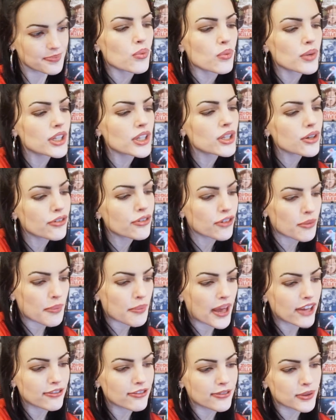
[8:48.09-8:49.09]
We look for
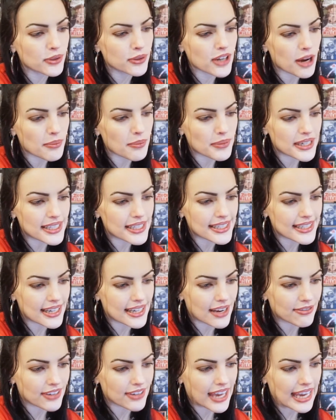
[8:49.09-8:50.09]
pet food companies that
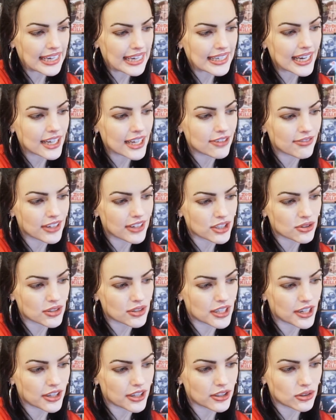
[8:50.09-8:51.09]
have canine
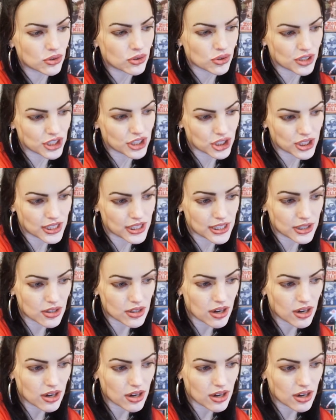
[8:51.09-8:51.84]
veterinary nutritionists